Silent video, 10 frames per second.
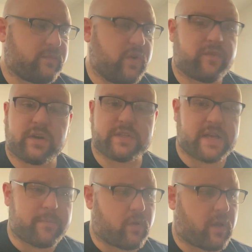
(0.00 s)
For
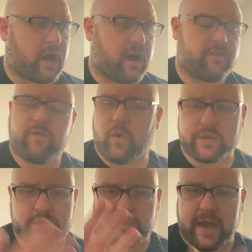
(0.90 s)
example,
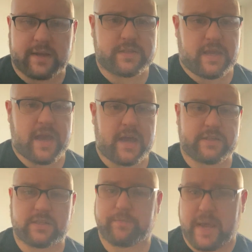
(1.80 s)
Force Effects, he
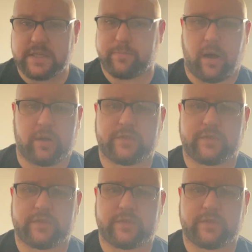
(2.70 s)
has a Spaceballs